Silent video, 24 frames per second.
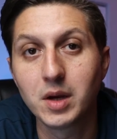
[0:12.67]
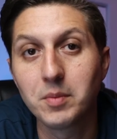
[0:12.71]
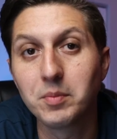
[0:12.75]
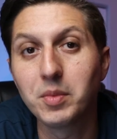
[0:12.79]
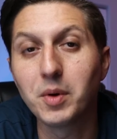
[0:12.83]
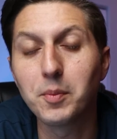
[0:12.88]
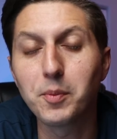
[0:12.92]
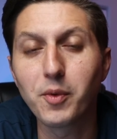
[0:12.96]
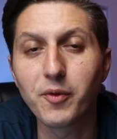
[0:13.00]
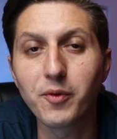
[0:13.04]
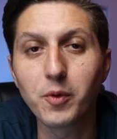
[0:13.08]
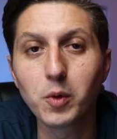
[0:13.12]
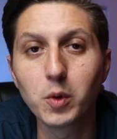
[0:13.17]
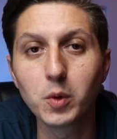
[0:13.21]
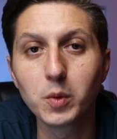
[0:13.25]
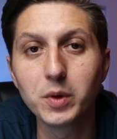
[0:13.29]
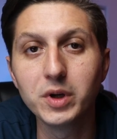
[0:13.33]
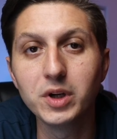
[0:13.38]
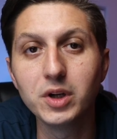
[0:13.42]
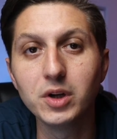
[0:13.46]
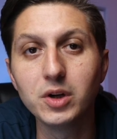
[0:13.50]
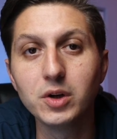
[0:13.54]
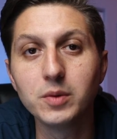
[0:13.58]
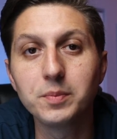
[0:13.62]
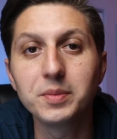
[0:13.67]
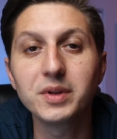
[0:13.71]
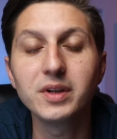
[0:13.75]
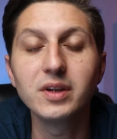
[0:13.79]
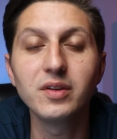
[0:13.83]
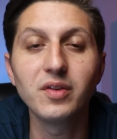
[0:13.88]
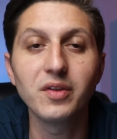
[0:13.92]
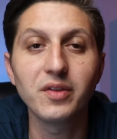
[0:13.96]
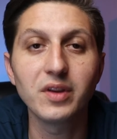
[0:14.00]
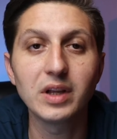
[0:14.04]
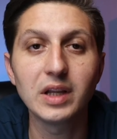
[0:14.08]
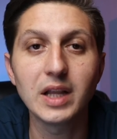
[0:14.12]
But before we do,
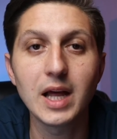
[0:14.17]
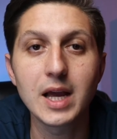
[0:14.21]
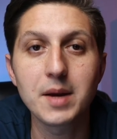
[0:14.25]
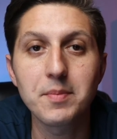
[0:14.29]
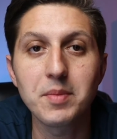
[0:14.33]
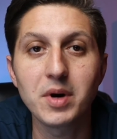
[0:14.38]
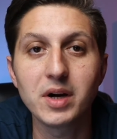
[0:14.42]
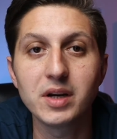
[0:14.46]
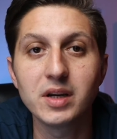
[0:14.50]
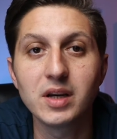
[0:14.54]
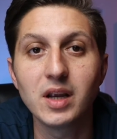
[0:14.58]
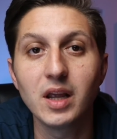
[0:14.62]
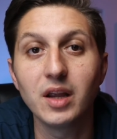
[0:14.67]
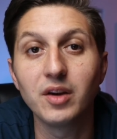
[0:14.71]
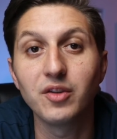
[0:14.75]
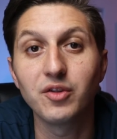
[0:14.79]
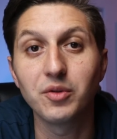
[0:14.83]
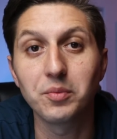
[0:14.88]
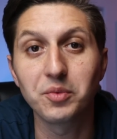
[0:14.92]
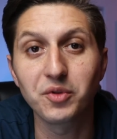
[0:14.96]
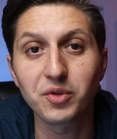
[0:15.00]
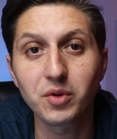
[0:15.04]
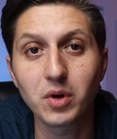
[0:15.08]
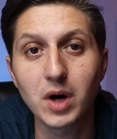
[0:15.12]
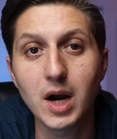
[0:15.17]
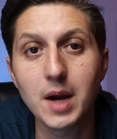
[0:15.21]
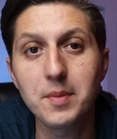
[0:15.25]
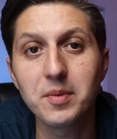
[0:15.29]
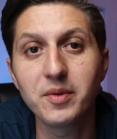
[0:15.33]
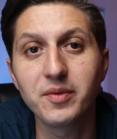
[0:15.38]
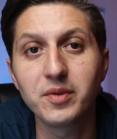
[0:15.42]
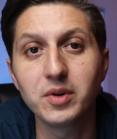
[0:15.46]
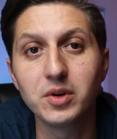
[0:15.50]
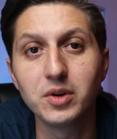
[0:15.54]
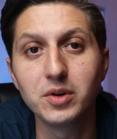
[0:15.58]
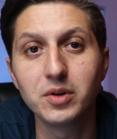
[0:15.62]
please hit the like button and subscribe
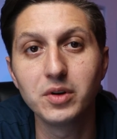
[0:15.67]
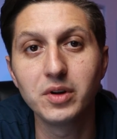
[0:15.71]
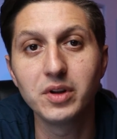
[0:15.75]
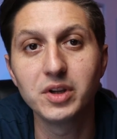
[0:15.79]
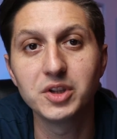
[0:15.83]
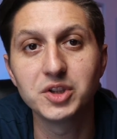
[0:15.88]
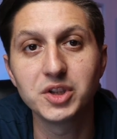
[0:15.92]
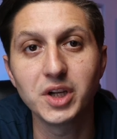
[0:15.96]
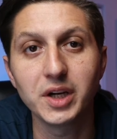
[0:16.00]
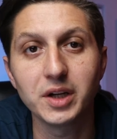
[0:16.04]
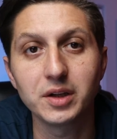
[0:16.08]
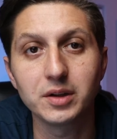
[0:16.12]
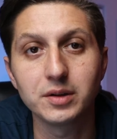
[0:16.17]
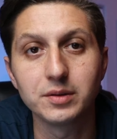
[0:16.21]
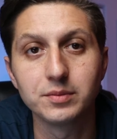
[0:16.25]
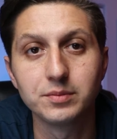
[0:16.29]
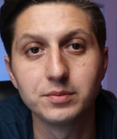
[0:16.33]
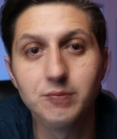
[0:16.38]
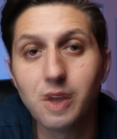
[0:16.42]
if you're new to the channel.